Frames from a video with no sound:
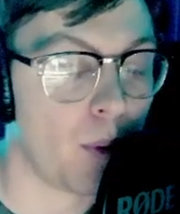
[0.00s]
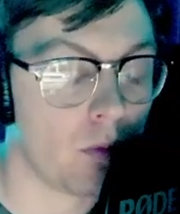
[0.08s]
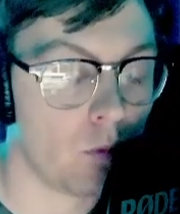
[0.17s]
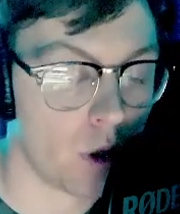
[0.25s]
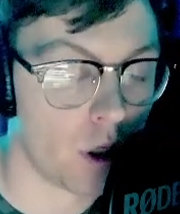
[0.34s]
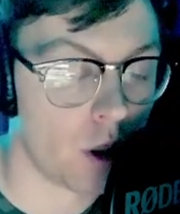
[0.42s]

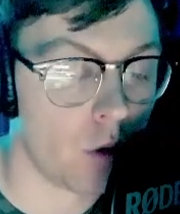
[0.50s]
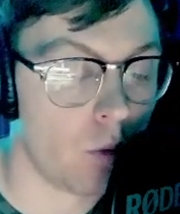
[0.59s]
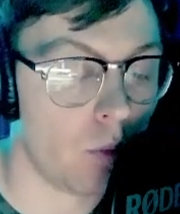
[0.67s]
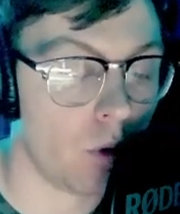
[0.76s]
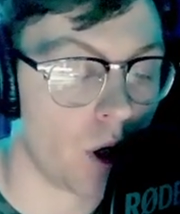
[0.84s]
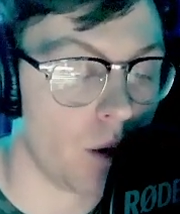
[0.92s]
We're going
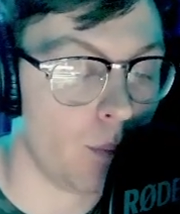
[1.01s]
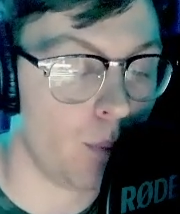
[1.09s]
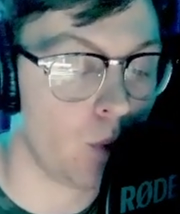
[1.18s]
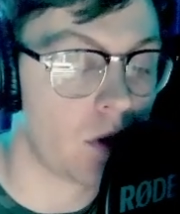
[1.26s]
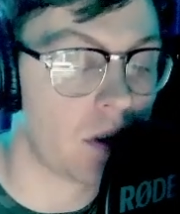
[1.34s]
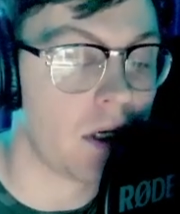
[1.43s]
to
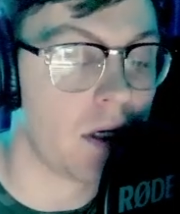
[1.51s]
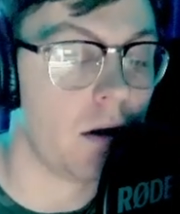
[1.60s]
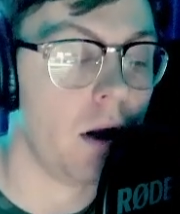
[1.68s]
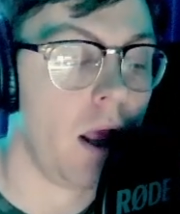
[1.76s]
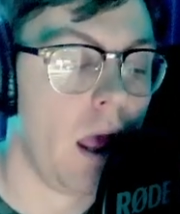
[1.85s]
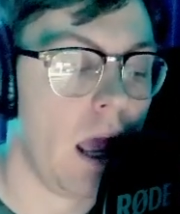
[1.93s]
boost it,
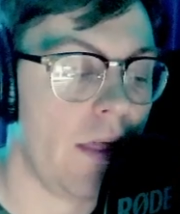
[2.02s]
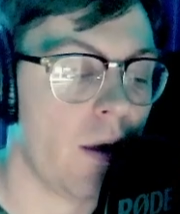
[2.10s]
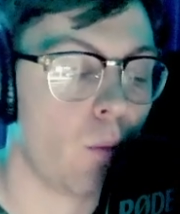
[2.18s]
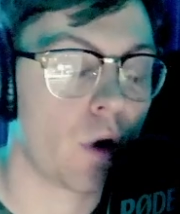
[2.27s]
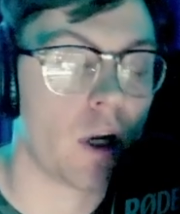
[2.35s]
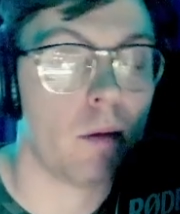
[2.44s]
and then
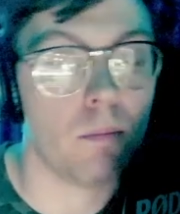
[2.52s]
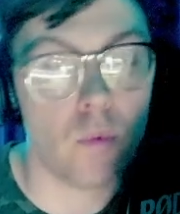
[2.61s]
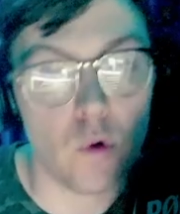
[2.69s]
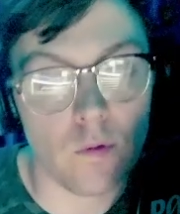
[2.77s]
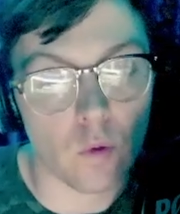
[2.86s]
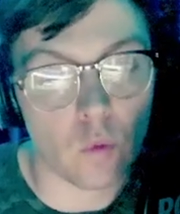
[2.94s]
we're going to
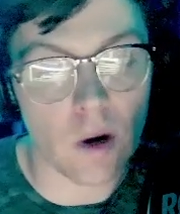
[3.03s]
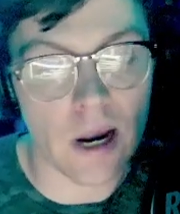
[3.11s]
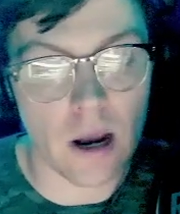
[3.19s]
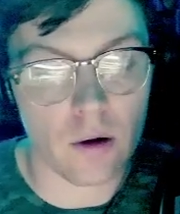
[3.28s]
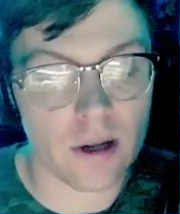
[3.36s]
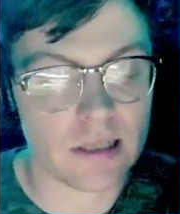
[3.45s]
move
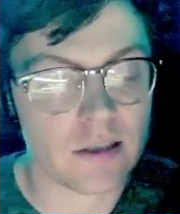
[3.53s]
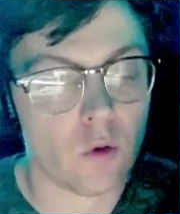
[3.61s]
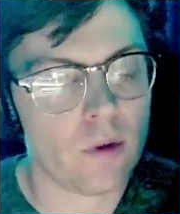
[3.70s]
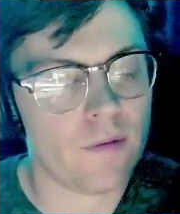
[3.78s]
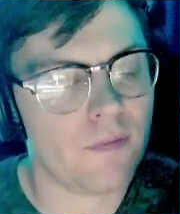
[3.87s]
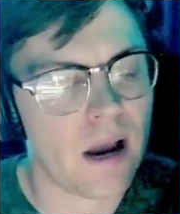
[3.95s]
around until
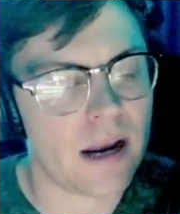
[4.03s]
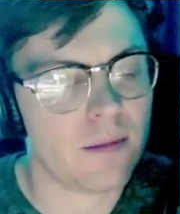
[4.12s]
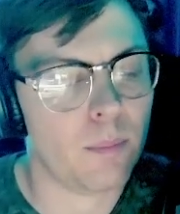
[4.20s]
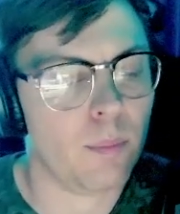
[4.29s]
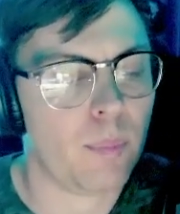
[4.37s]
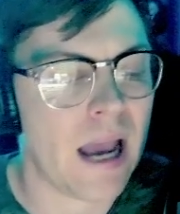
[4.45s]
we find
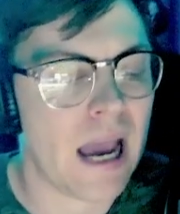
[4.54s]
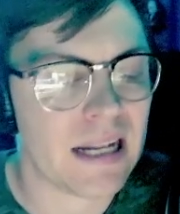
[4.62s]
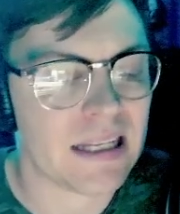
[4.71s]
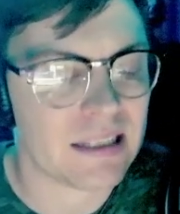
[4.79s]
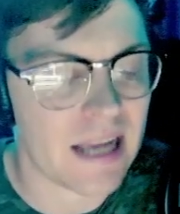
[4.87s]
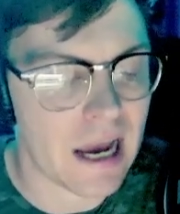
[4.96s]
bad
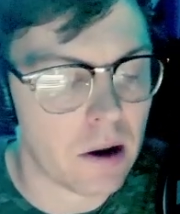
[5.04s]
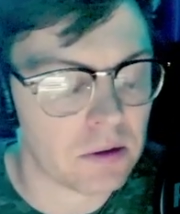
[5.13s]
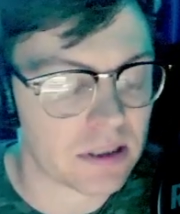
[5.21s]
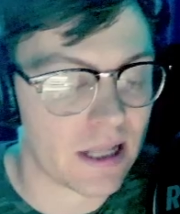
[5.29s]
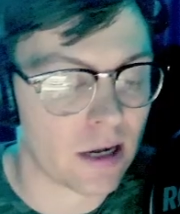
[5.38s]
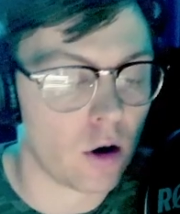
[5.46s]
sounds
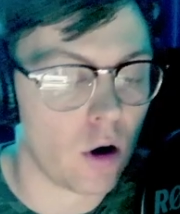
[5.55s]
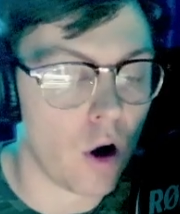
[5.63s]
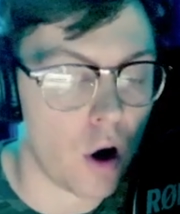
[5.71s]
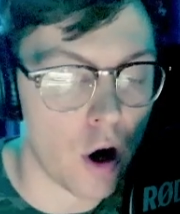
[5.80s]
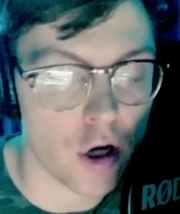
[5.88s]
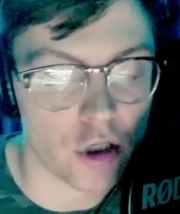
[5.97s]
that are
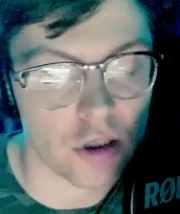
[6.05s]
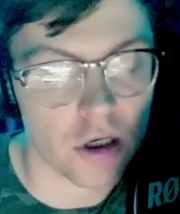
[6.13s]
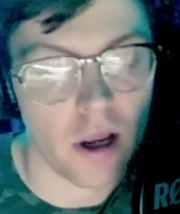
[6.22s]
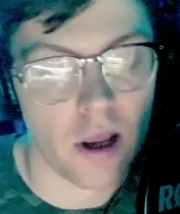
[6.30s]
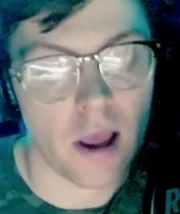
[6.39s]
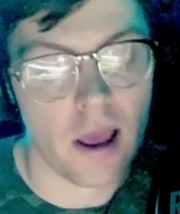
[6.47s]
harsh
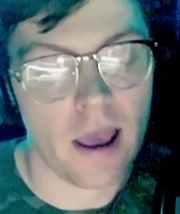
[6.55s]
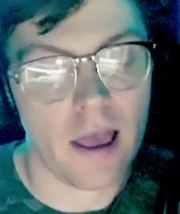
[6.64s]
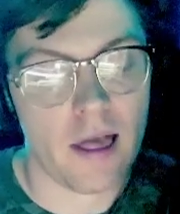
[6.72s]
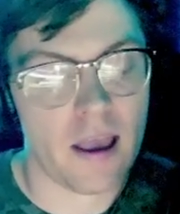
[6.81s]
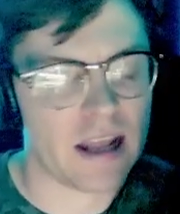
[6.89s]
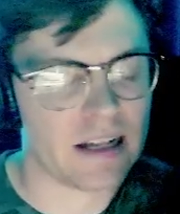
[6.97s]

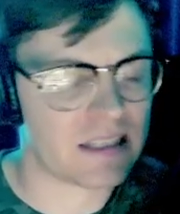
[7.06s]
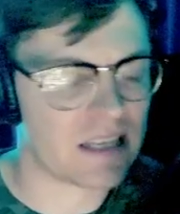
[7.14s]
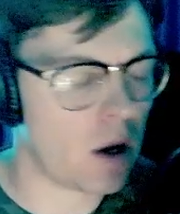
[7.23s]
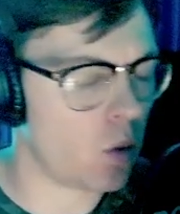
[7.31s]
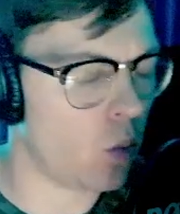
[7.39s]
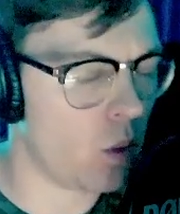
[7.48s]
and
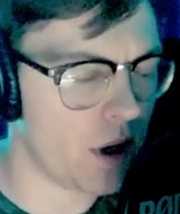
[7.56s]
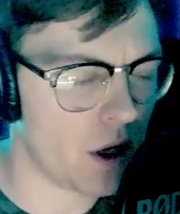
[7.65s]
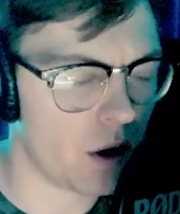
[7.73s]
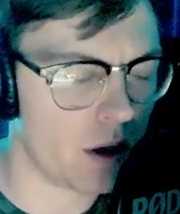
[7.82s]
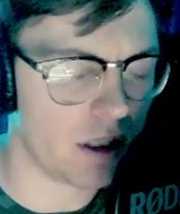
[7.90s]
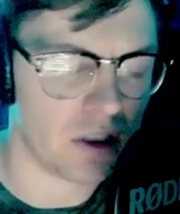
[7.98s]
sound
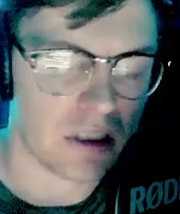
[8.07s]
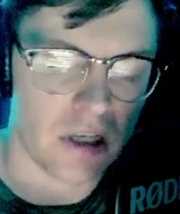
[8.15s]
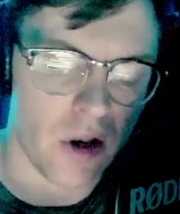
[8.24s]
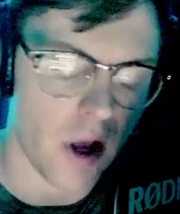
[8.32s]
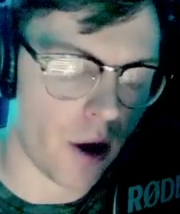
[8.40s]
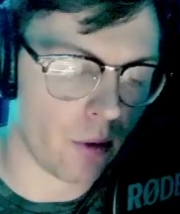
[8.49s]
weird and just
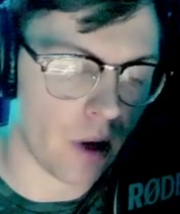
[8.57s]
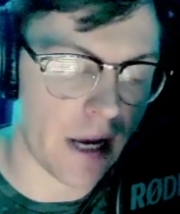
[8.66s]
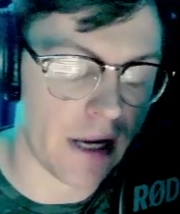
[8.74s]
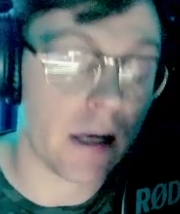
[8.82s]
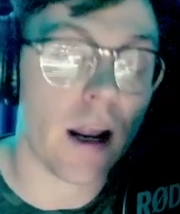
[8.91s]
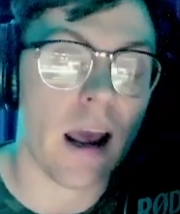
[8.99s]
not
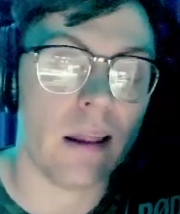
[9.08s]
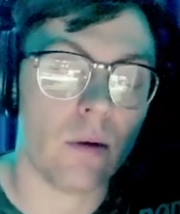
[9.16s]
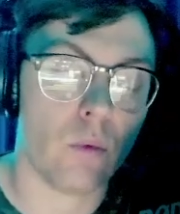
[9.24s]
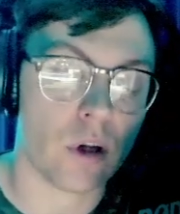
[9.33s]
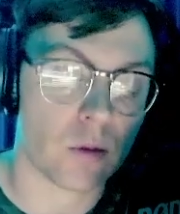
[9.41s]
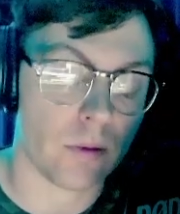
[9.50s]
right. And then
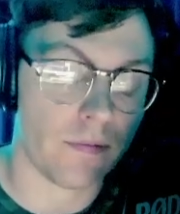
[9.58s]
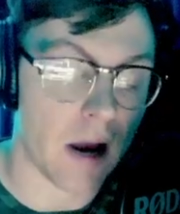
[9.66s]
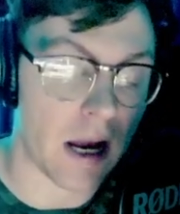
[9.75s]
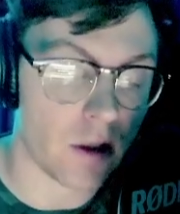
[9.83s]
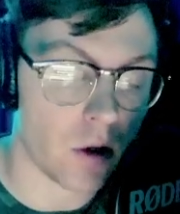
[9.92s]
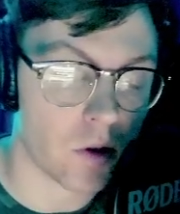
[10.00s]
once we
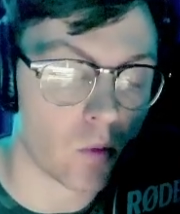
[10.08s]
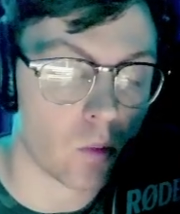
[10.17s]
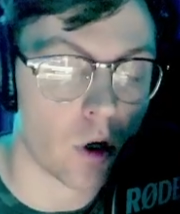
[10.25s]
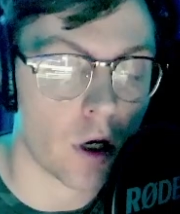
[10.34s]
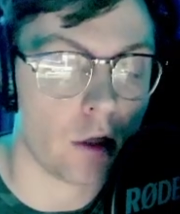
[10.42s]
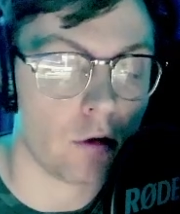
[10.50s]
find those, we're
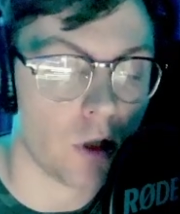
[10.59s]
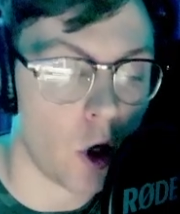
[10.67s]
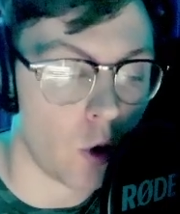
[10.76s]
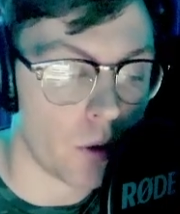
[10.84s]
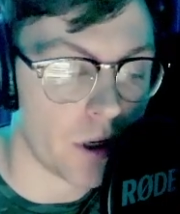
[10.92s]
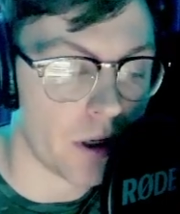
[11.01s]
going to
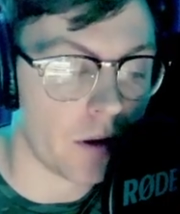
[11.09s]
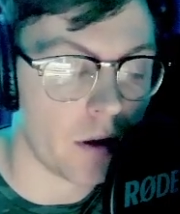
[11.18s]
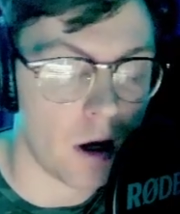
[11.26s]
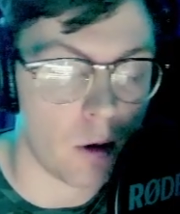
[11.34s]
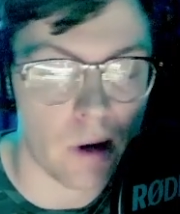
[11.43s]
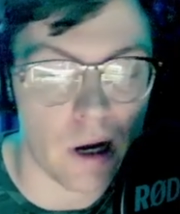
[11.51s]
lower it
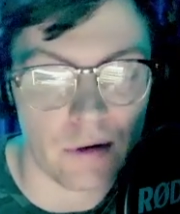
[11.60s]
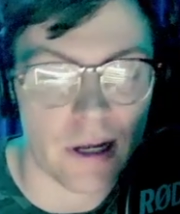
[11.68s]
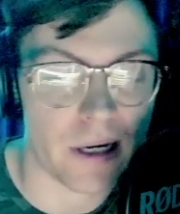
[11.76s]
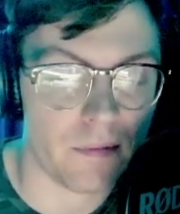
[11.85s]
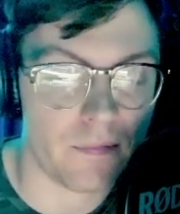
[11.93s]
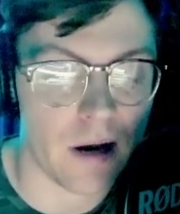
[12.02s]
around
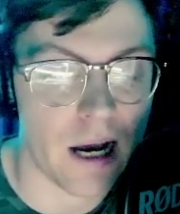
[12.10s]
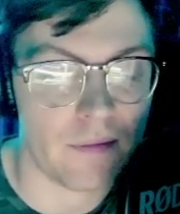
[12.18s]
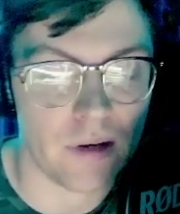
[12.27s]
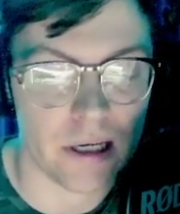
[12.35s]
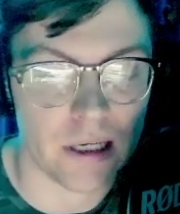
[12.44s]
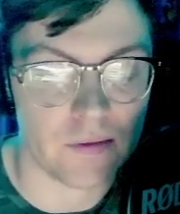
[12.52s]
-5,
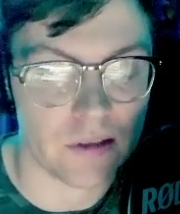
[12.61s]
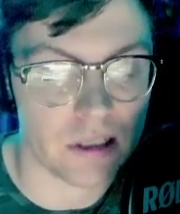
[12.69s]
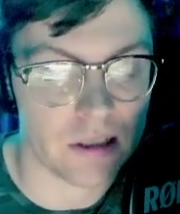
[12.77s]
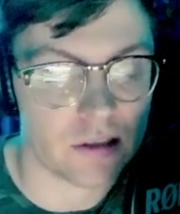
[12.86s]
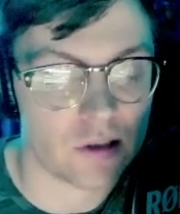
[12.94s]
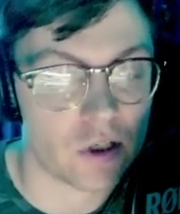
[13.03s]

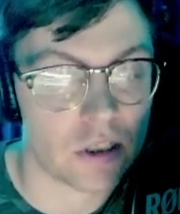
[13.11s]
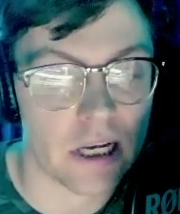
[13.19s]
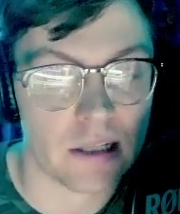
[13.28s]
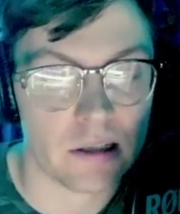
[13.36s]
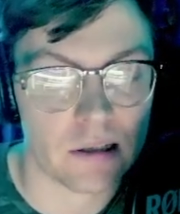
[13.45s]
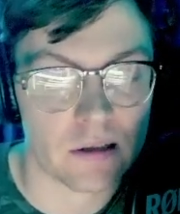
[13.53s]
-6, just
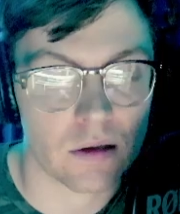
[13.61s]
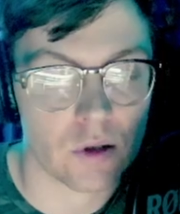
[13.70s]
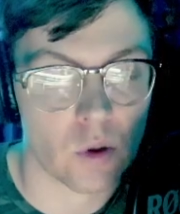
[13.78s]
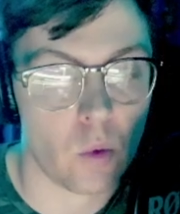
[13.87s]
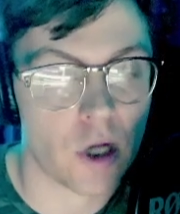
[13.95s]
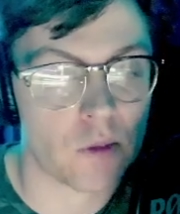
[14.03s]
like this. So
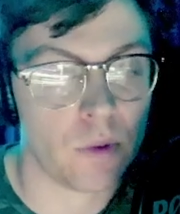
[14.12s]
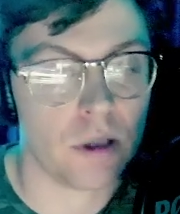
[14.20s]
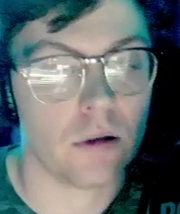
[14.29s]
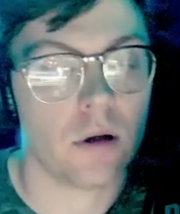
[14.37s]
watch me.